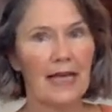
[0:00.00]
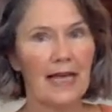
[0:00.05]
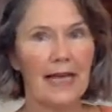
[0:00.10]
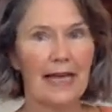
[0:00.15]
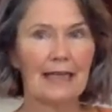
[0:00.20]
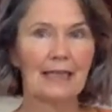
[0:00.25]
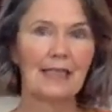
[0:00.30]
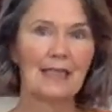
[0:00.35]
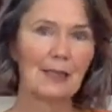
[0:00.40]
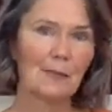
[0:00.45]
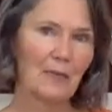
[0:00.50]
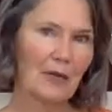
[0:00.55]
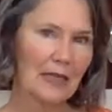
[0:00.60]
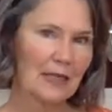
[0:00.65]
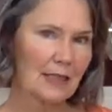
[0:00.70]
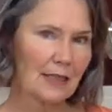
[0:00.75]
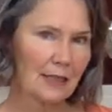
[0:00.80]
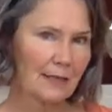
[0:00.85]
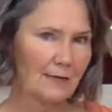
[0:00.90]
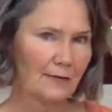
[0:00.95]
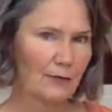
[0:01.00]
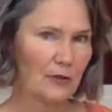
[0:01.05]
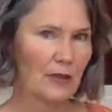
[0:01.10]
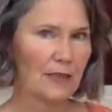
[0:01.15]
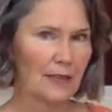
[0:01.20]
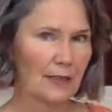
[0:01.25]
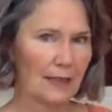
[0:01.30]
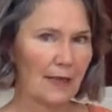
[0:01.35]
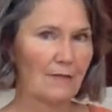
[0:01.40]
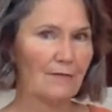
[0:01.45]
And especially for a
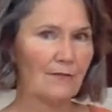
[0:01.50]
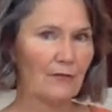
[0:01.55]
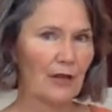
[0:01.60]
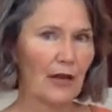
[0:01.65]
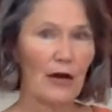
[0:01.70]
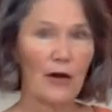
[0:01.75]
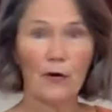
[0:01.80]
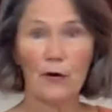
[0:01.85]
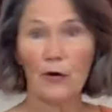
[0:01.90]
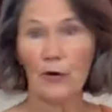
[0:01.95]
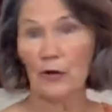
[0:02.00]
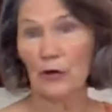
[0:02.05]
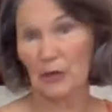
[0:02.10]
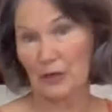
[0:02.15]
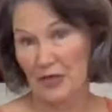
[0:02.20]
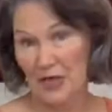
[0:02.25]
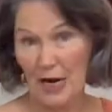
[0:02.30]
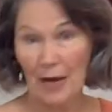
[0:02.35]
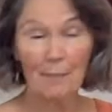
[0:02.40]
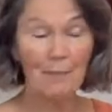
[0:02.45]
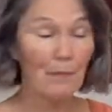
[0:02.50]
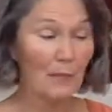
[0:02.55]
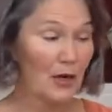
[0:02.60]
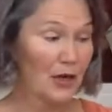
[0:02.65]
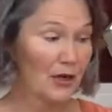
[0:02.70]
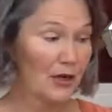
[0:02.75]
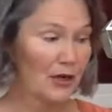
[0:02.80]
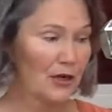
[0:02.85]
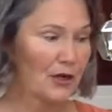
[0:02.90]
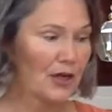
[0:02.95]
sunflower, a nut
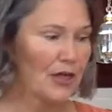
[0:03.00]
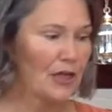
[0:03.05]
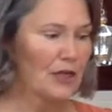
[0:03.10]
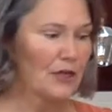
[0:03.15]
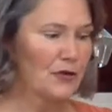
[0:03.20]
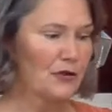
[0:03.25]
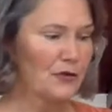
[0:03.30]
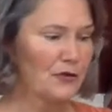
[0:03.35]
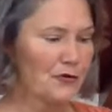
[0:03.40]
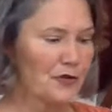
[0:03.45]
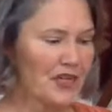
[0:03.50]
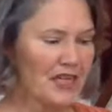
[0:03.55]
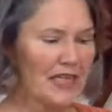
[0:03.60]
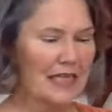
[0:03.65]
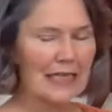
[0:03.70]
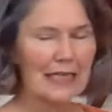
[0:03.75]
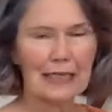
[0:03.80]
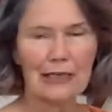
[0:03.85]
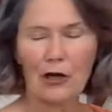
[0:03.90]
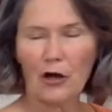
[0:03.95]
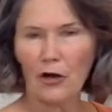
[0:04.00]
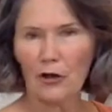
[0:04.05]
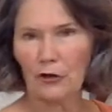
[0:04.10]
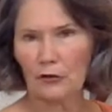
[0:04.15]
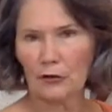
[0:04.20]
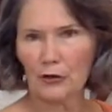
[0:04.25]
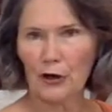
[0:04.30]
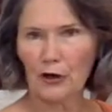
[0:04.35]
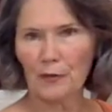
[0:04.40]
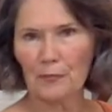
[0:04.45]
butter, you need all
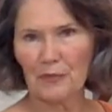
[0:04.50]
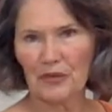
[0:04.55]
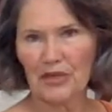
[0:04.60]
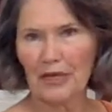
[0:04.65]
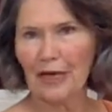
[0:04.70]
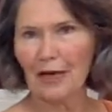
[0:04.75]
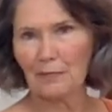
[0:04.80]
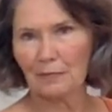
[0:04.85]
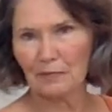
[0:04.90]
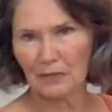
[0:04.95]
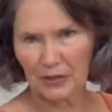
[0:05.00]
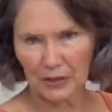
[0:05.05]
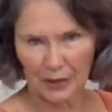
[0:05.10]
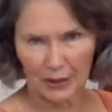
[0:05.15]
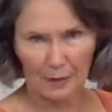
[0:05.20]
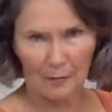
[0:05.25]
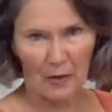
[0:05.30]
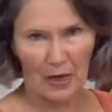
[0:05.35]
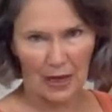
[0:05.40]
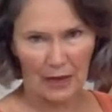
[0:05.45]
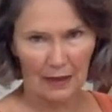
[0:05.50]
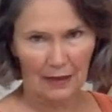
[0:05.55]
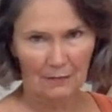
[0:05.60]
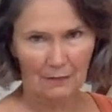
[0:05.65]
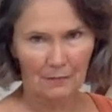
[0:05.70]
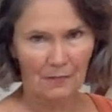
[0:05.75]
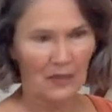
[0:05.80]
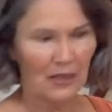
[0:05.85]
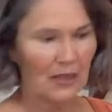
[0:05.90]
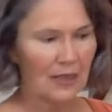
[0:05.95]
those RPMs in the
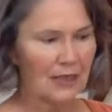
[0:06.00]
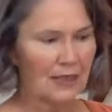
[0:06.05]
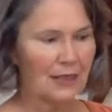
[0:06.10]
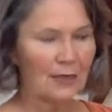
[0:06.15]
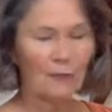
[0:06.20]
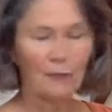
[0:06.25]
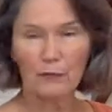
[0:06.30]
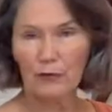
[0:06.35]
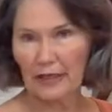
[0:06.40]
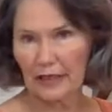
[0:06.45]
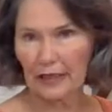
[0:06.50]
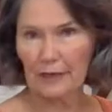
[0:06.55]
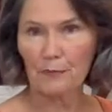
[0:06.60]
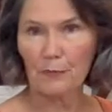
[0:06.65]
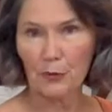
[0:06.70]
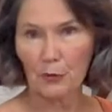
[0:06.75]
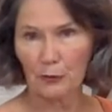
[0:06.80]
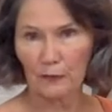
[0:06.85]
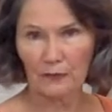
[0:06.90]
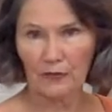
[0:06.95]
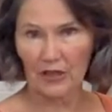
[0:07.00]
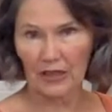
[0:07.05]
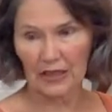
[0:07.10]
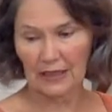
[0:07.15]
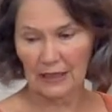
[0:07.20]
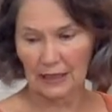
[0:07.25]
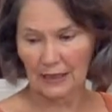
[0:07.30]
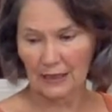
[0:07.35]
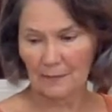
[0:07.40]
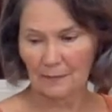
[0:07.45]
bottom to really move
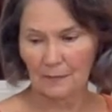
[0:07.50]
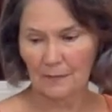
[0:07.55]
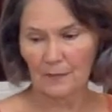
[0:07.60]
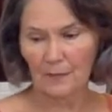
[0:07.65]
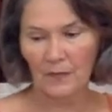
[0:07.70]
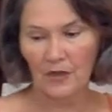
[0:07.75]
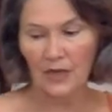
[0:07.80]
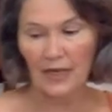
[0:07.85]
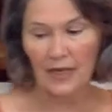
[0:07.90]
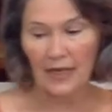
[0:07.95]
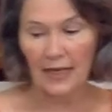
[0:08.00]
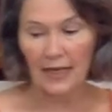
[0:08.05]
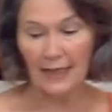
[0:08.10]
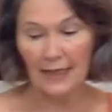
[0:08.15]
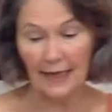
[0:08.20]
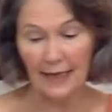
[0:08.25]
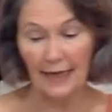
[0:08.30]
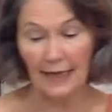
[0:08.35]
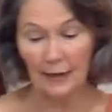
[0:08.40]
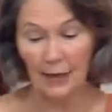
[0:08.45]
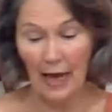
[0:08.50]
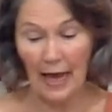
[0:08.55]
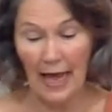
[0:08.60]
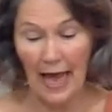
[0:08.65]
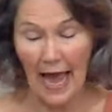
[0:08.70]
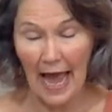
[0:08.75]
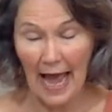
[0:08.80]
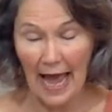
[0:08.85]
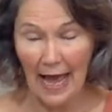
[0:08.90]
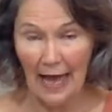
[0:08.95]
this. And then
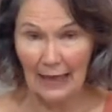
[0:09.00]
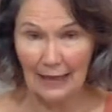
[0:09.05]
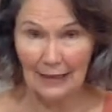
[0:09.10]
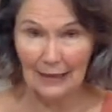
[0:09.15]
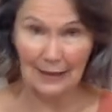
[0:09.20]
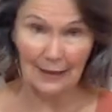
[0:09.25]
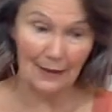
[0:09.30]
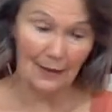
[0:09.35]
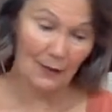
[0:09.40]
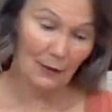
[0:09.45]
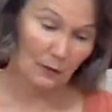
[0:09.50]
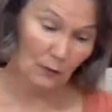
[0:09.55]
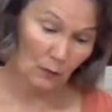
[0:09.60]
as